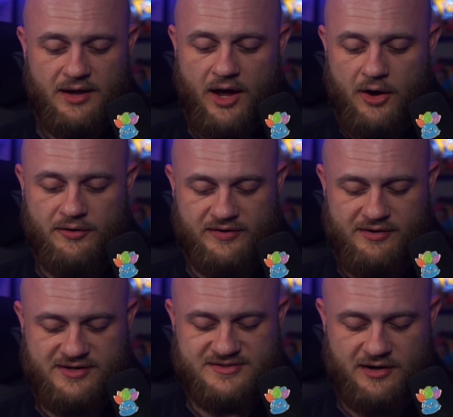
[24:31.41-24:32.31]
Oh, there
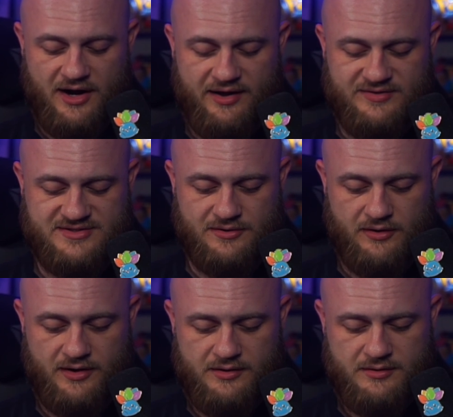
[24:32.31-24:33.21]
is our
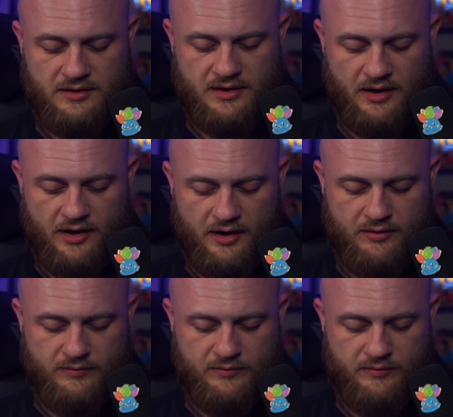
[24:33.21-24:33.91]
Ivysaur here.